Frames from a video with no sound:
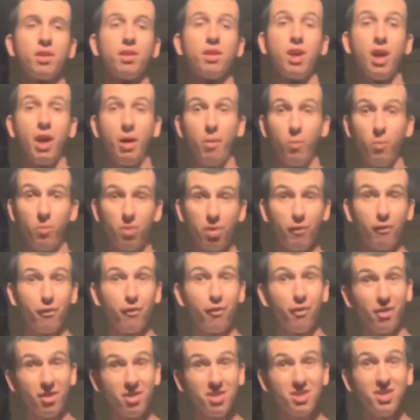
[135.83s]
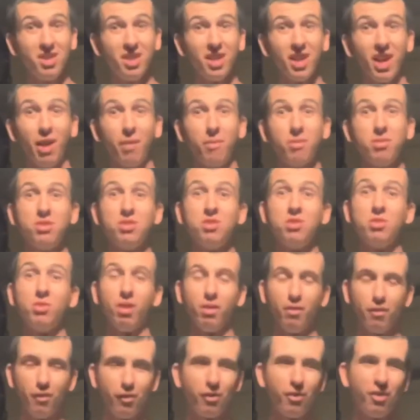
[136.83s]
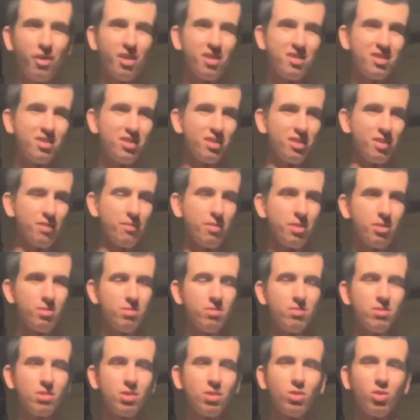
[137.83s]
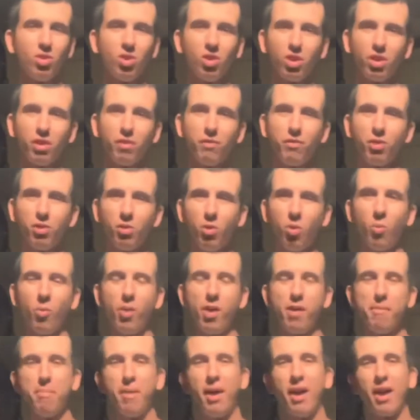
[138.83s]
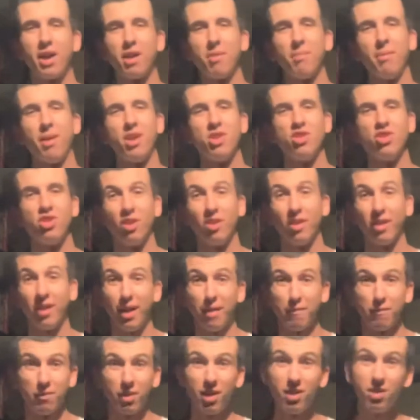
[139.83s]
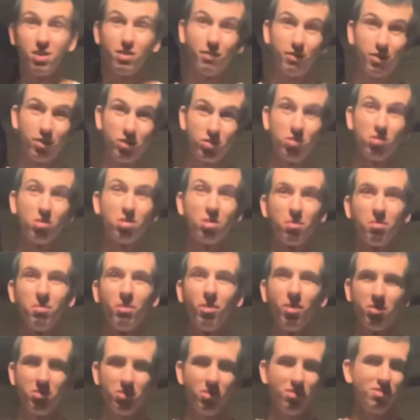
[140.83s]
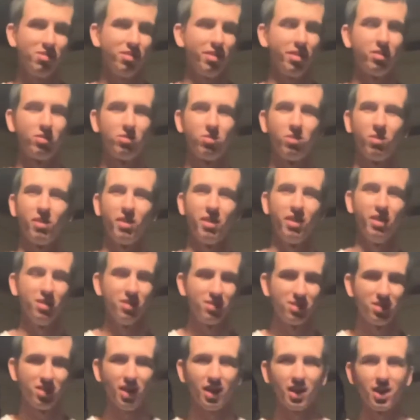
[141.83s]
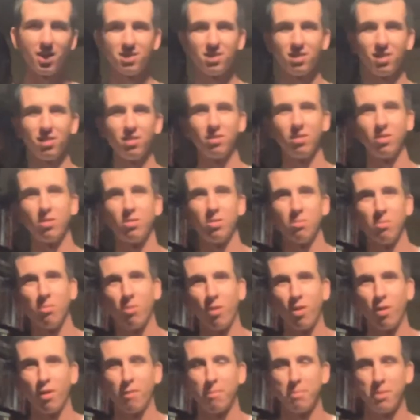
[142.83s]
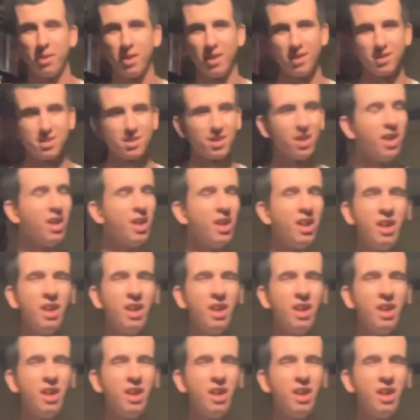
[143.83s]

and the first thing I was doing at first, this was a long, if you go way back in my channel, I have individual commercials, like 20 seconds or a little more a piece.